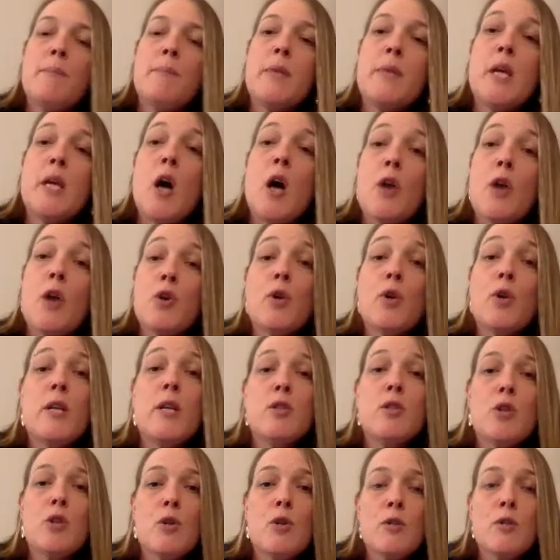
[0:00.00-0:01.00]
the other
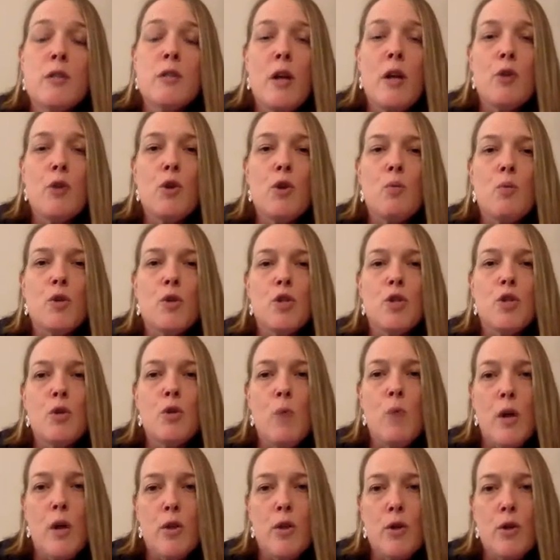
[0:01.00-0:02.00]
interns there. There were
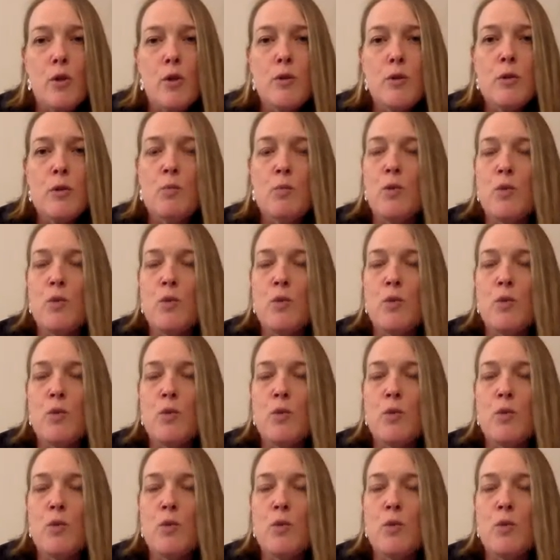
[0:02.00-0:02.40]
2 others.